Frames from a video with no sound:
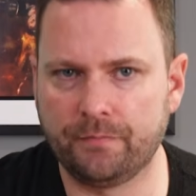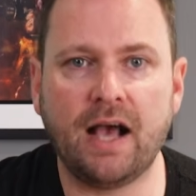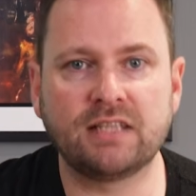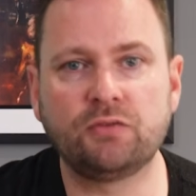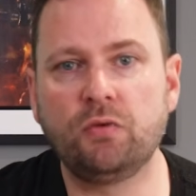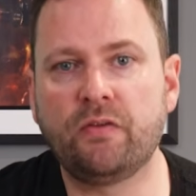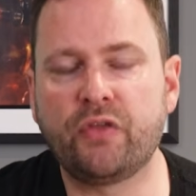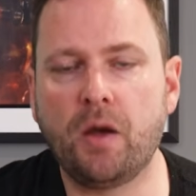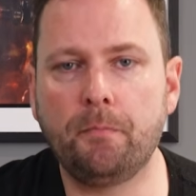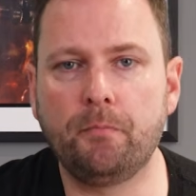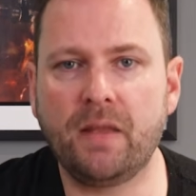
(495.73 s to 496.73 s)
As a rule of
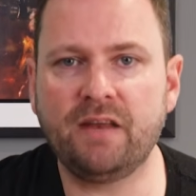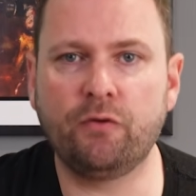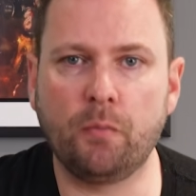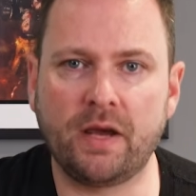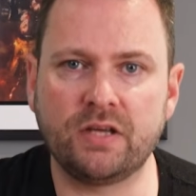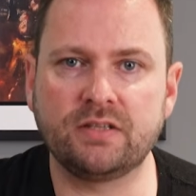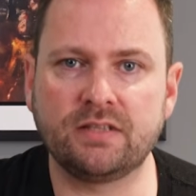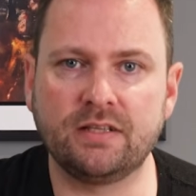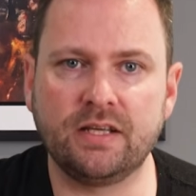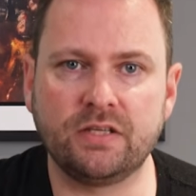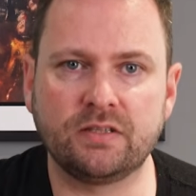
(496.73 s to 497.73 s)
thumb, many formations
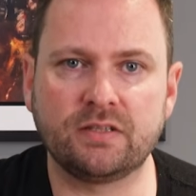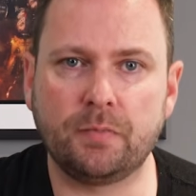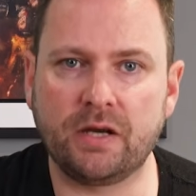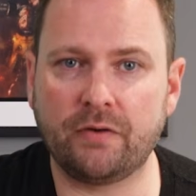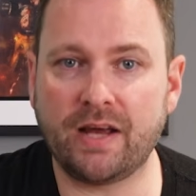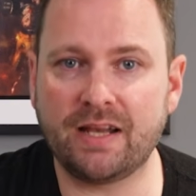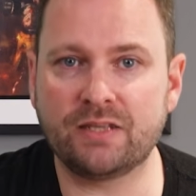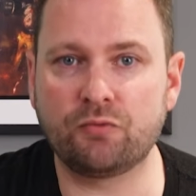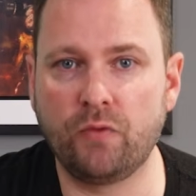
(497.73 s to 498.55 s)
in Legions Imperialis